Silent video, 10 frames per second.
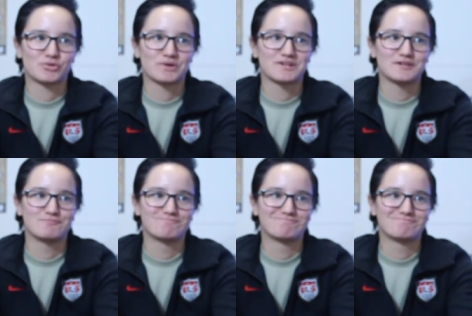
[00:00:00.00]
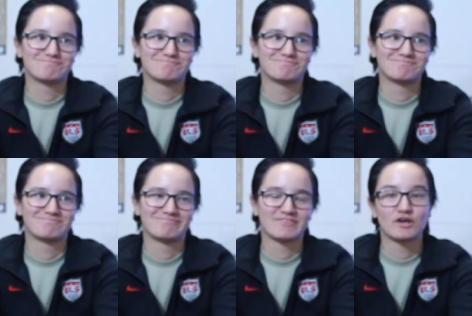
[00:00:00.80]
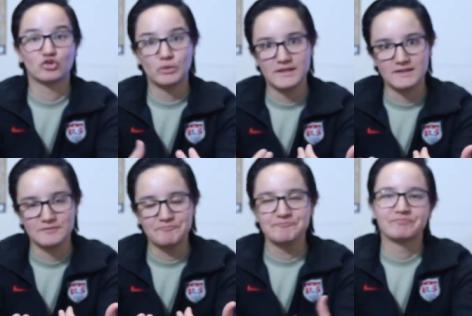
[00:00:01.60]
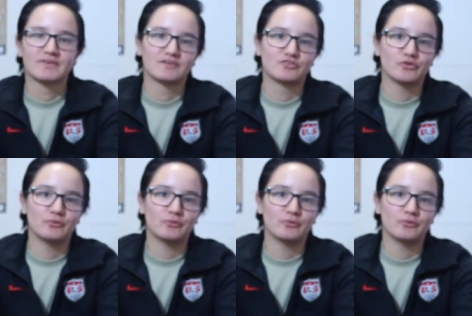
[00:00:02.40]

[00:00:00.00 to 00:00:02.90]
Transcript: worked it, tweaked it to